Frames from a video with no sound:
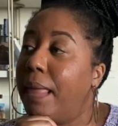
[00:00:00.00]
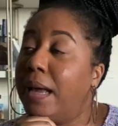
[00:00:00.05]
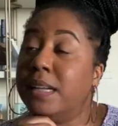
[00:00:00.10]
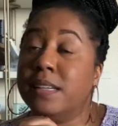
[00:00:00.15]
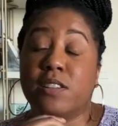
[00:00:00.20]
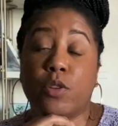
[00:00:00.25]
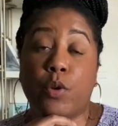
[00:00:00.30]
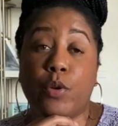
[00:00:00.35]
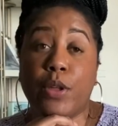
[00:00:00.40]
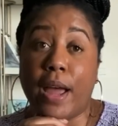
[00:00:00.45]

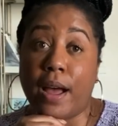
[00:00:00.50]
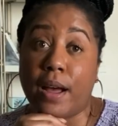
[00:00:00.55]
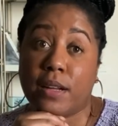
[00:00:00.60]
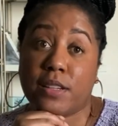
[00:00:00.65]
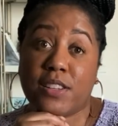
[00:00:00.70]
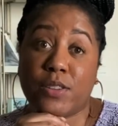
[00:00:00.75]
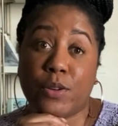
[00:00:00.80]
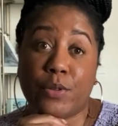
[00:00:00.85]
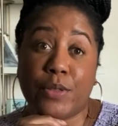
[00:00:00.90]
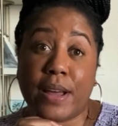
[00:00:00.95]
so, yeah,
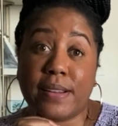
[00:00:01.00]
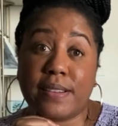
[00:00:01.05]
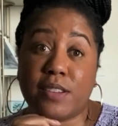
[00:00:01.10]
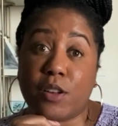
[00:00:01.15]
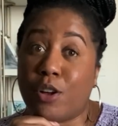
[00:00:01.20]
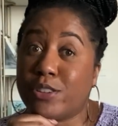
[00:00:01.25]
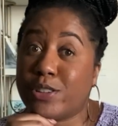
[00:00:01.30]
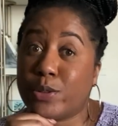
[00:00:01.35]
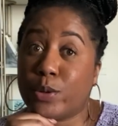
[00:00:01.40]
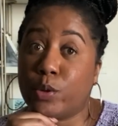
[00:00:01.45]
so that's
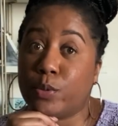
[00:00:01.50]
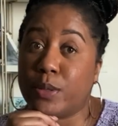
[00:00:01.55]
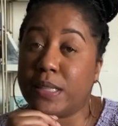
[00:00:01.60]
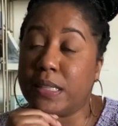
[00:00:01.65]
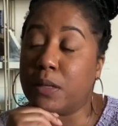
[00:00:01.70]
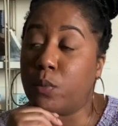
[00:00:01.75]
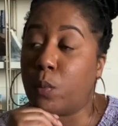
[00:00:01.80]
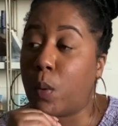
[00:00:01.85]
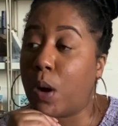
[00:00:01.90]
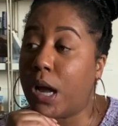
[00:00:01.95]
also a
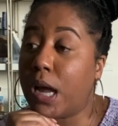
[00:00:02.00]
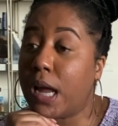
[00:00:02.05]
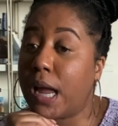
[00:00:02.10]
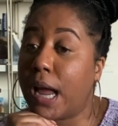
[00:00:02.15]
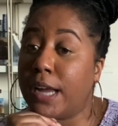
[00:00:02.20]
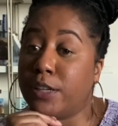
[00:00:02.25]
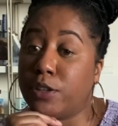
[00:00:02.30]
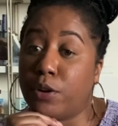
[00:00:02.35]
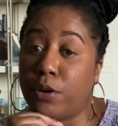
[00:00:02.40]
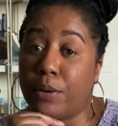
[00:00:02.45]
reason why
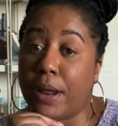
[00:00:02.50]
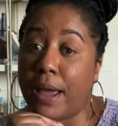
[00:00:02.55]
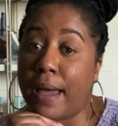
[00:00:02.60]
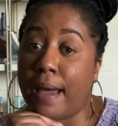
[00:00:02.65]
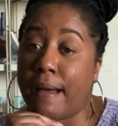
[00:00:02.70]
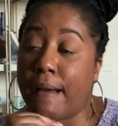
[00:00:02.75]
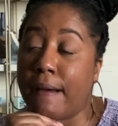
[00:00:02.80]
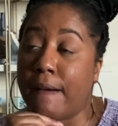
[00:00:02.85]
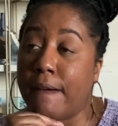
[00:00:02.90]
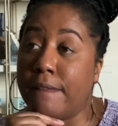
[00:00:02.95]
I don't
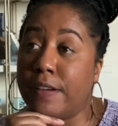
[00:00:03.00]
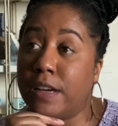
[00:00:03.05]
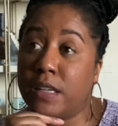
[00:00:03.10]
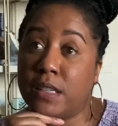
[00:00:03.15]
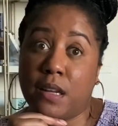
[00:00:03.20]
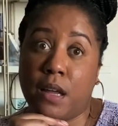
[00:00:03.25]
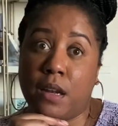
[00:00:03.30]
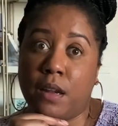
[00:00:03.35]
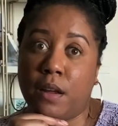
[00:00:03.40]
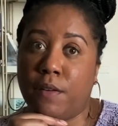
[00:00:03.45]
have a
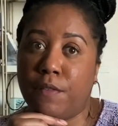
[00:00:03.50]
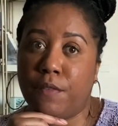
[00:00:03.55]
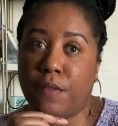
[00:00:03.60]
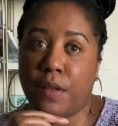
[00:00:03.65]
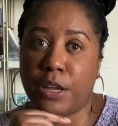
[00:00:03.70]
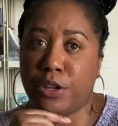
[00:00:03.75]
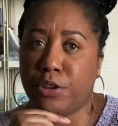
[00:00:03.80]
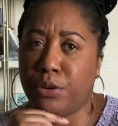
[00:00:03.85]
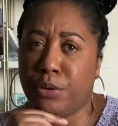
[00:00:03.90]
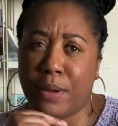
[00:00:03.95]
ton of
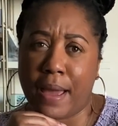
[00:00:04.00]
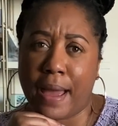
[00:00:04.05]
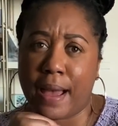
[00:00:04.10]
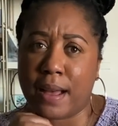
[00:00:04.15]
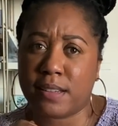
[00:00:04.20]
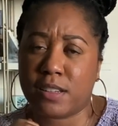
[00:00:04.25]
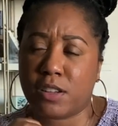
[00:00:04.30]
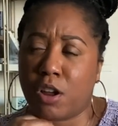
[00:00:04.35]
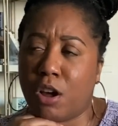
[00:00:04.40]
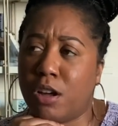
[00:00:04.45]
like new
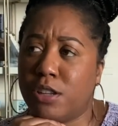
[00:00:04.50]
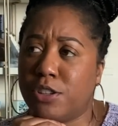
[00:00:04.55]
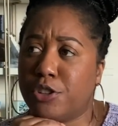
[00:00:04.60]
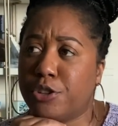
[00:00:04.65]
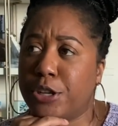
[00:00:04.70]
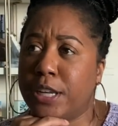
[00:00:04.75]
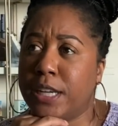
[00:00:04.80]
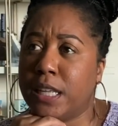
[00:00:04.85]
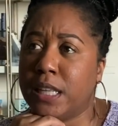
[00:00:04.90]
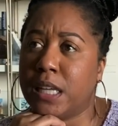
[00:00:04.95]
cast ons or
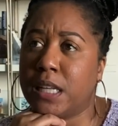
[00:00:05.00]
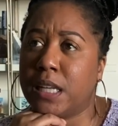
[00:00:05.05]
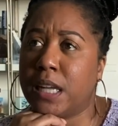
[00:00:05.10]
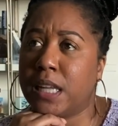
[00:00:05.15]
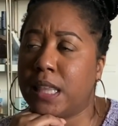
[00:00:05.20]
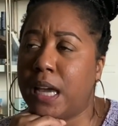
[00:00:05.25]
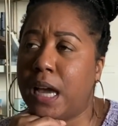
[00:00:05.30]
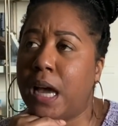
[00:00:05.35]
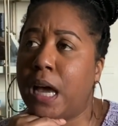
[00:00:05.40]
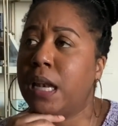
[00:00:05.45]
anything like
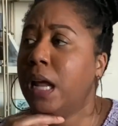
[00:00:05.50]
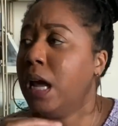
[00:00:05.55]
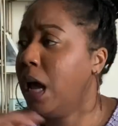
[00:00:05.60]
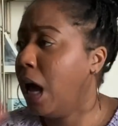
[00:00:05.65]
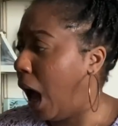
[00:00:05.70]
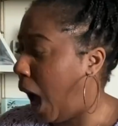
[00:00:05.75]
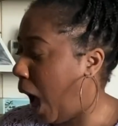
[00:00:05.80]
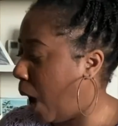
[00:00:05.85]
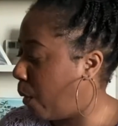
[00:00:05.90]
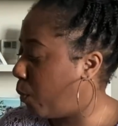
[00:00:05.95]
that.
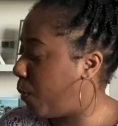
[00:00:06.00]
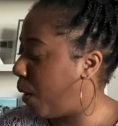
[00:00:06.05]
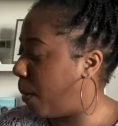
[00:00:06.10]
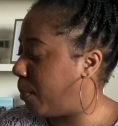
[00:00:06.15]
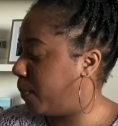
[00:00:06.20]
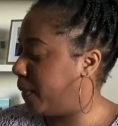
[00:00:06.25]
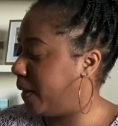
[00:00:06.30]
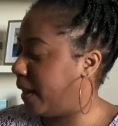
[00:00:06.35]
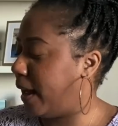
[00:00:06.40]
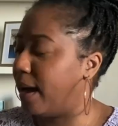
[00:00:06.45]
I will
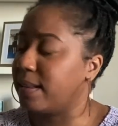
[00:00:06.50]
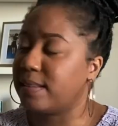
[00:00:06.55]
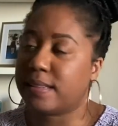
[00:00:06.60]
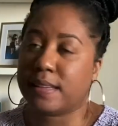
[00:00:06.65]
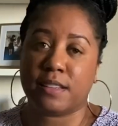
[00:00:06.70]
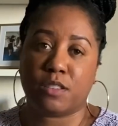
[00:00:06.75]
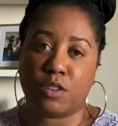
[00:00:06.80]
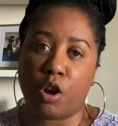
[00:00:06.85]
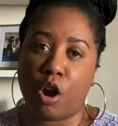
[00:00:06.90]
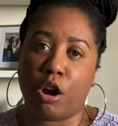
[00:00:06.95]
probably cast
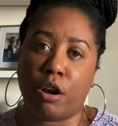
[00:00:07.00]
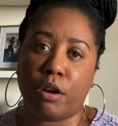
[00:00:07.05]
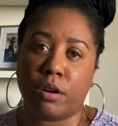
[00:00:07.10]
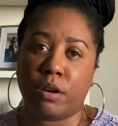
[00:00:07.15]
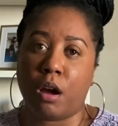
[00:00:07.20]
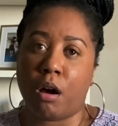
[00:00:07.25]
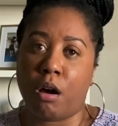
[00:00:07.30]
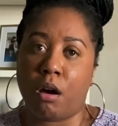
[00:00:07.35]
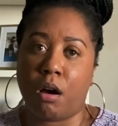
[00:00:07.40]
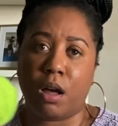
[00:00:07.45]
this yarn
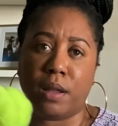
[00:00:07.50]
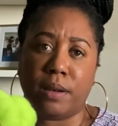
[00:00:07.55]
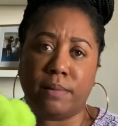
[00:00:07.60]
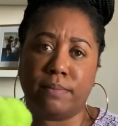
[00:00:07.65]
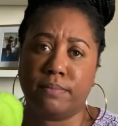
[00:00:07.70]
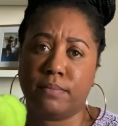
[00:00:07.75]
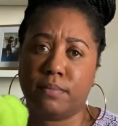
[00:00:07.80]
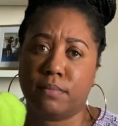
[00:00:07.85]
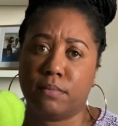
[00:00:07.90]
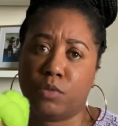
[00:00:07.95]
on,
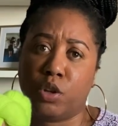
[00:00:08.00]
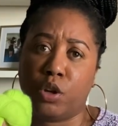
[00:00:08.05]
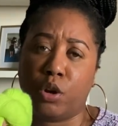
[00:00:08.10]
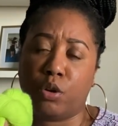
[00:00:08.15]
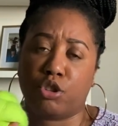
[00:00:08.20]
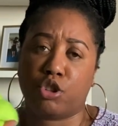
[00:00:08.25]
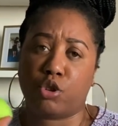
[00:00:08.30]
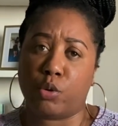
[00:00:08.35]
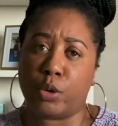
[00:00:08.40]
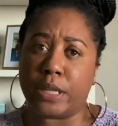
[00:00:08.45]
you know,
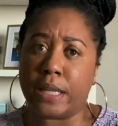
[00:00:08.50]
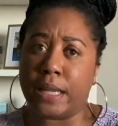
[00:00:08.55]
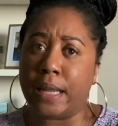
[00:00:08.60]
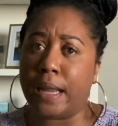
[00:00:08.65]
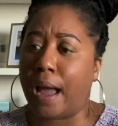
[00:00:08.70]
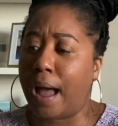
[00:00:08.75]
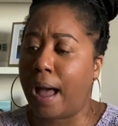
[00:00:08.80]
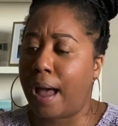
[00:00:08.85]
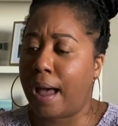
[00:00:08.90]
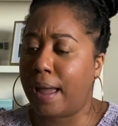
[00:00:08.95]

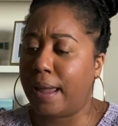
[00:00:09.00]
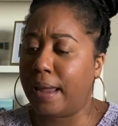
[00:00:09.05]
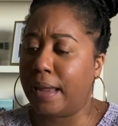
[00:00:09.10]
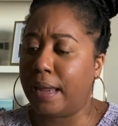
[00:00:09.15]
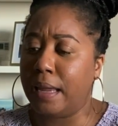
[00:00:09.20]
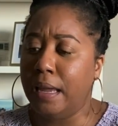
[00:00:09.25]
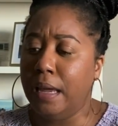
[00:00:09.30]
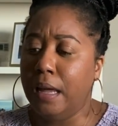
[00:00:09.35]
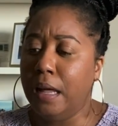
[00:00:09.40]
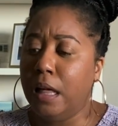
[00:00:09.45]
shortly.
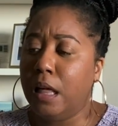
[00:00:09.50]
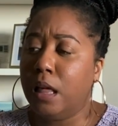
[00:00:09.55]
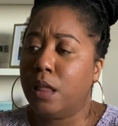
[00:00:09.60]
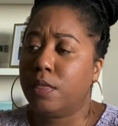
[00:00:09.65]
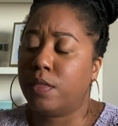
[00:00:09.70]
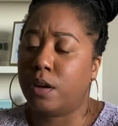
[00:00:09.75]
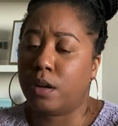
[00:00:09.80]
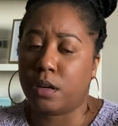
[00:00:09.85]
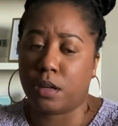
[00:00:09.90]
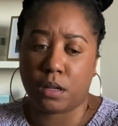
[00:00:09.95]

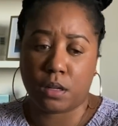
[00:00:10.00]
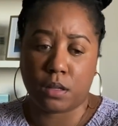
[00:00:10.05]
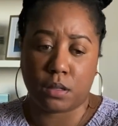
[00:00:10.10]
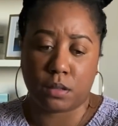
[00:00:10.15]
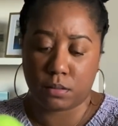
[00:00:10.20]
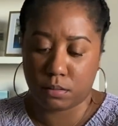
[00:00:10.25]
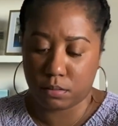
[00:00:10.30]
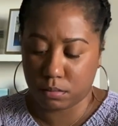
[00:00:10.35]
The